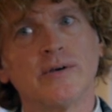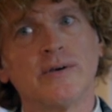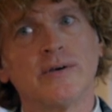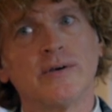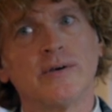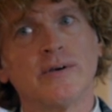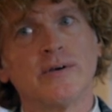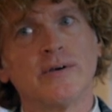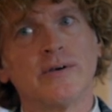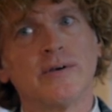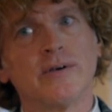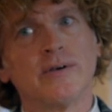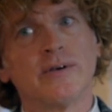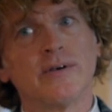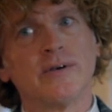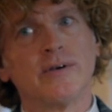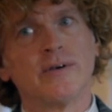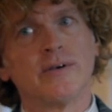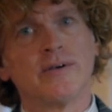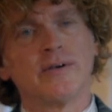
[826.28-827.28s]
Mm -hmm.
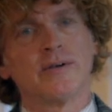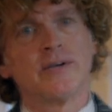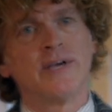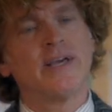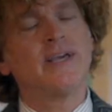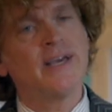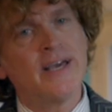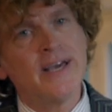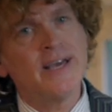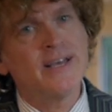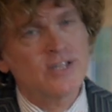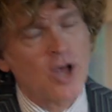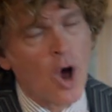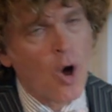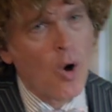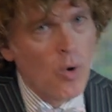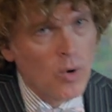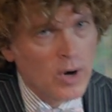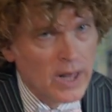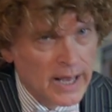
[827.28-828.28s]
He is
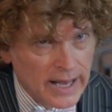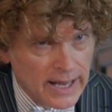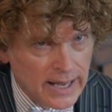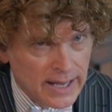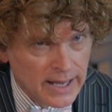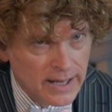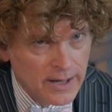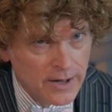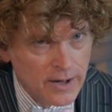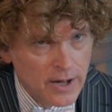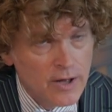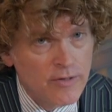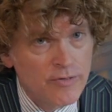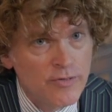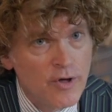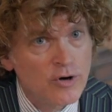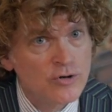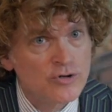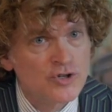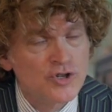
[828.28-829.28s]
holy.
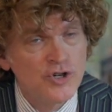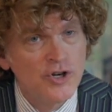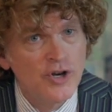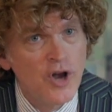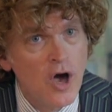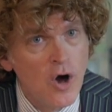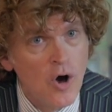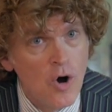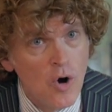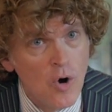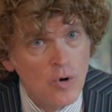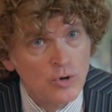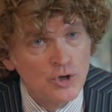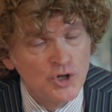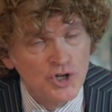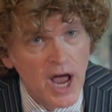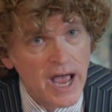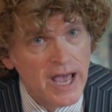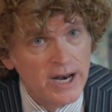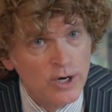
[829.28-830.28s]
There's no
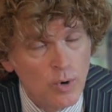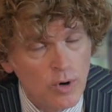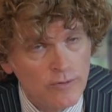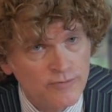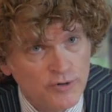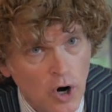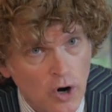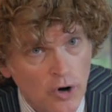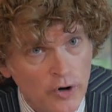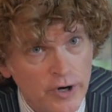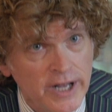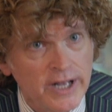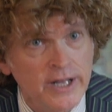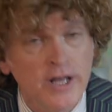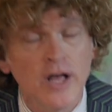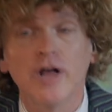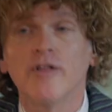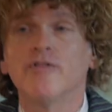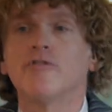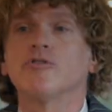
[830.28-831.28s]
shadow of turning.
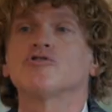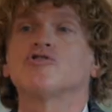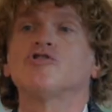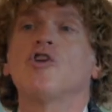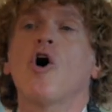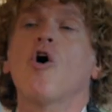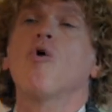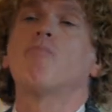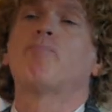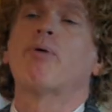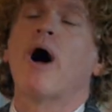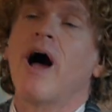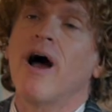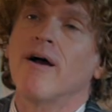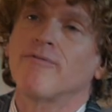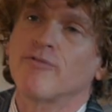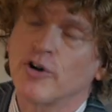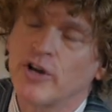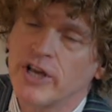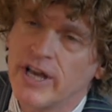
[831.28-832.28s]
There's no
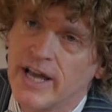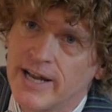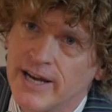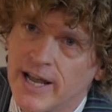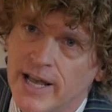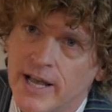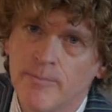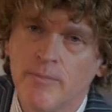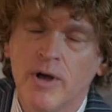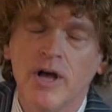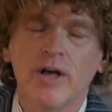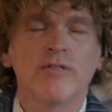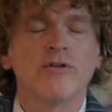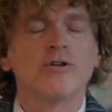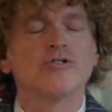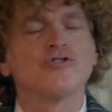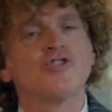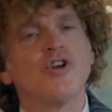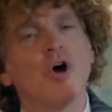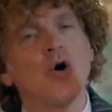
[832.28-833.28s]
poverty in him.
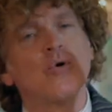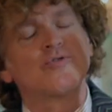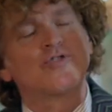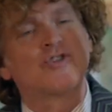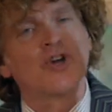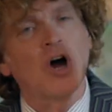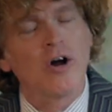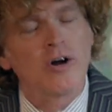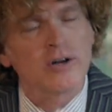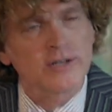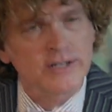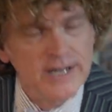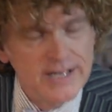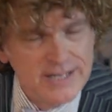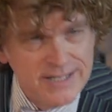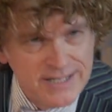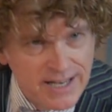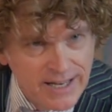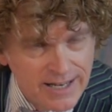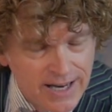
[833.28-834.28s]
There's no
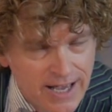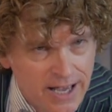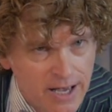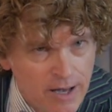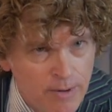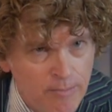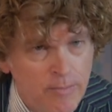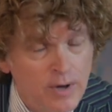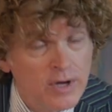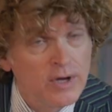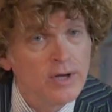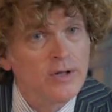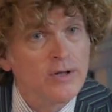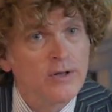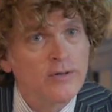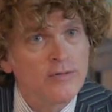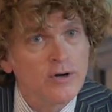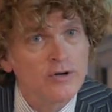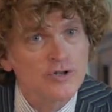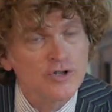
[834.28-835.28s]
darkness in him.
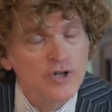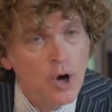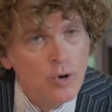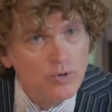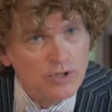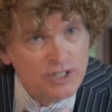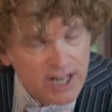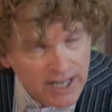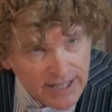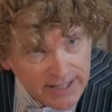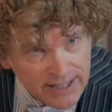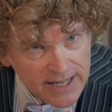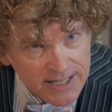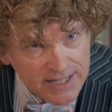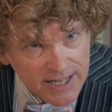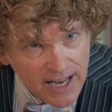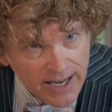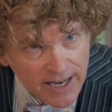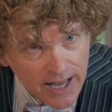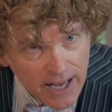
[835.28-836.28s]
There's no
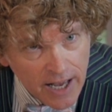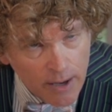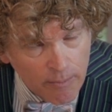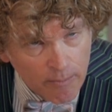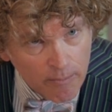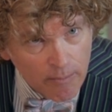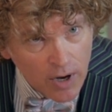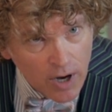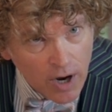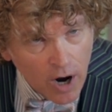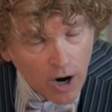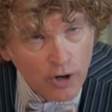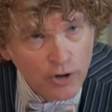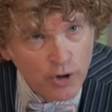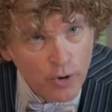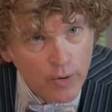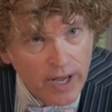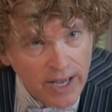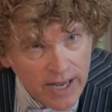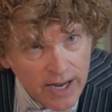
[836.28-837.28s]
sickness in him. Are
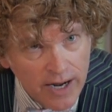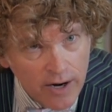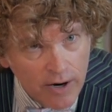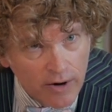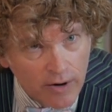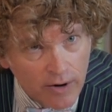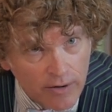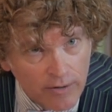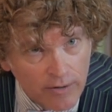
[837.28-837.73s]
you here? Mm